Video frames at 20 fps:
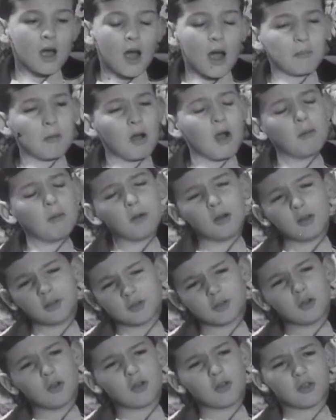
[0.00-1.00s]
I'm almost
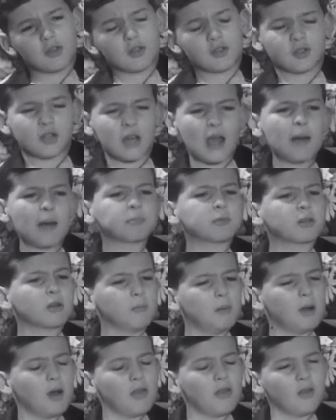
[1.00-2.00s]
through with this chapter,
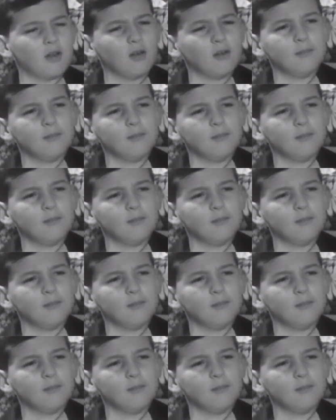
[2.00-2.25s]
Mother.